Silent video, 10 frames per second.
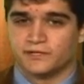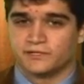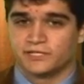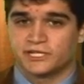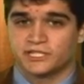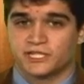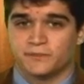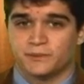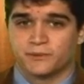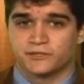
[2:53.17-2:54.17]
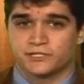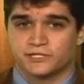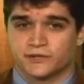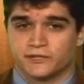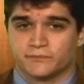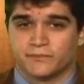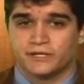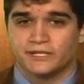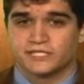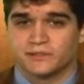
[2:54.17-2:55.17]
Tickets can be purchased starting
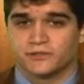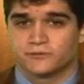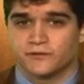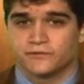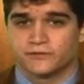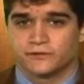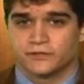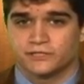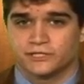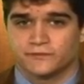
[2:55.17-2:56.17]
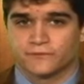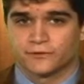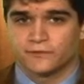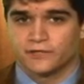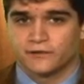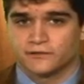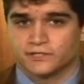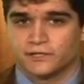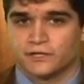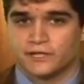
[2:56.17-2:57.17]
Monday, December 12th during lunches for $3
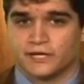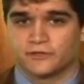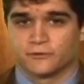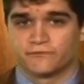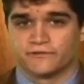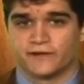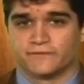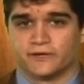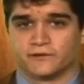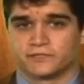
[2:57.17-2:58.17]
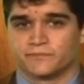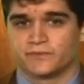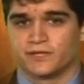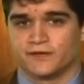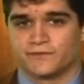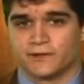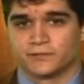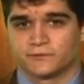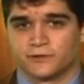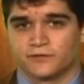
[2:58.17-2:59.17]
and at the door for $5. If that
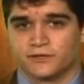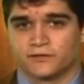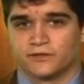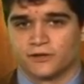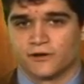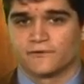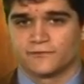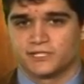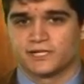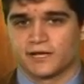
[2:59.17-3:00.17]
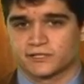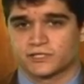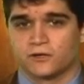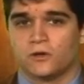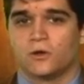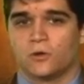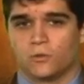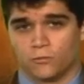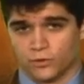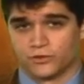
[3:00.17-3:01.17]
wasn't worth it, there are free snacks.
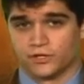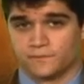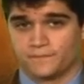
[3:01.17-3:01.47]
Worth it.